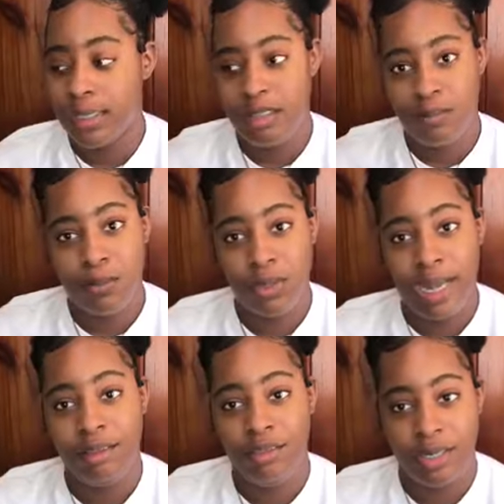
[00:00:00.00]
this book, I
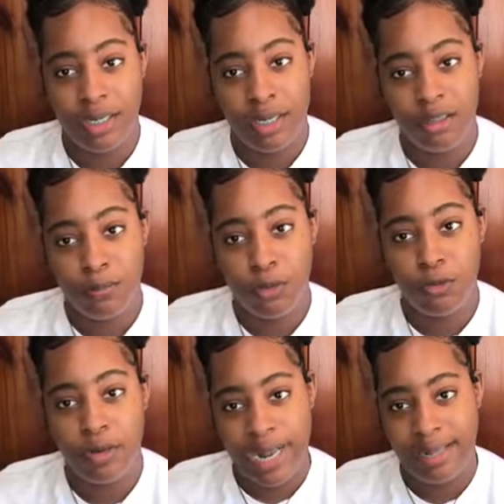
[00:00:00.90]
studied this book
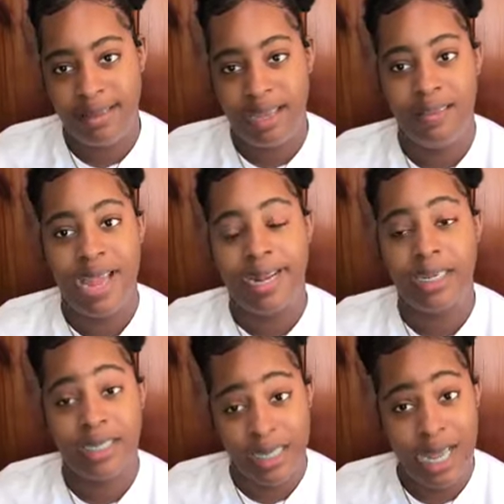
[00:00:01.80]
for that test, and it
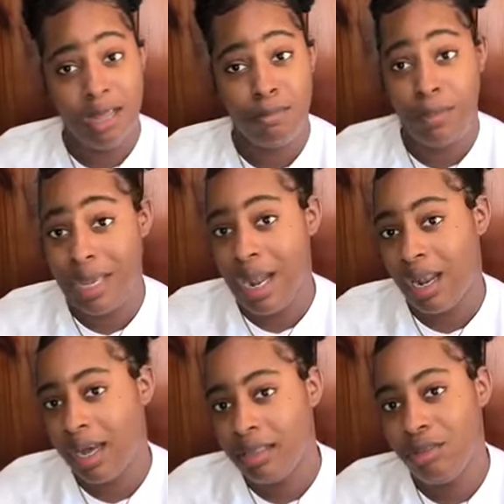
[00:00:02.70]
did help me a lot.